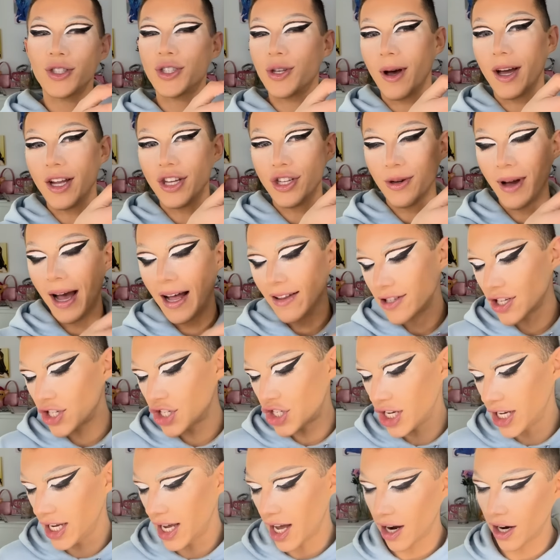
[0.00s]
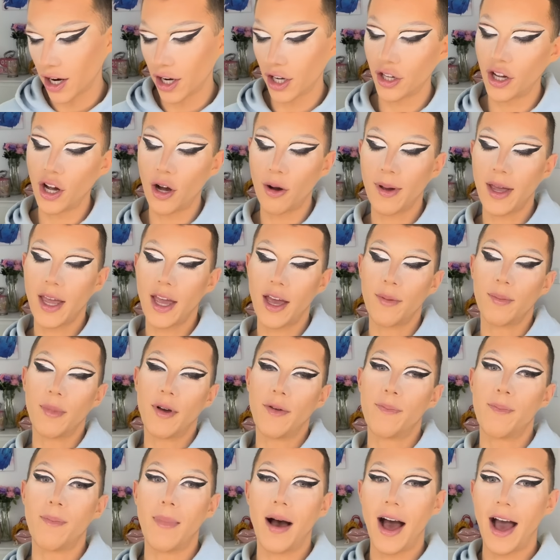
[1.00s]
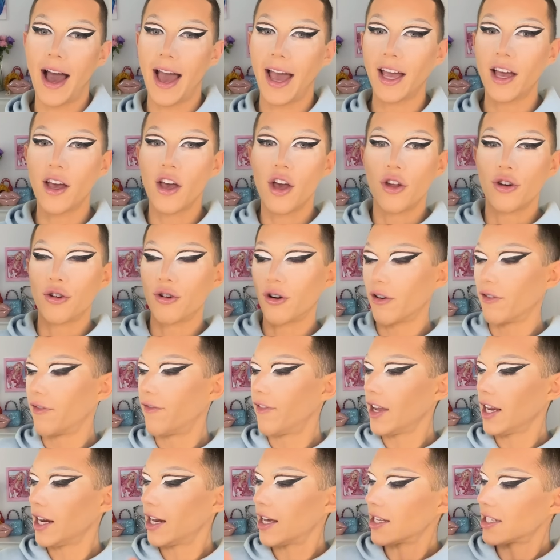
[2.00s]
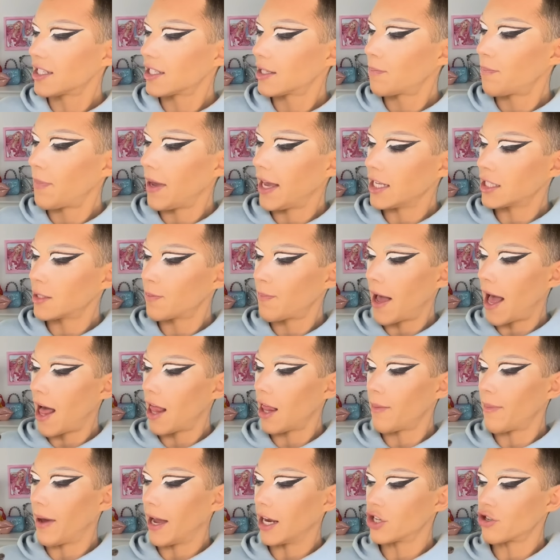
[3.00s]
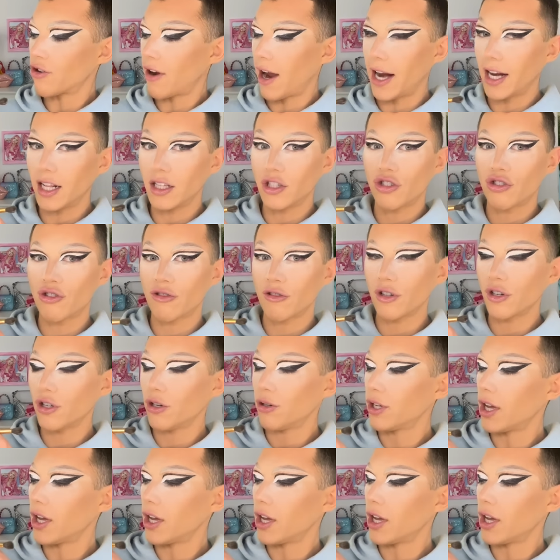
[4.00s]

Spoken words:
So I do have to cheat. I'm going to go in with my Norvina Space Palette, my tried and true.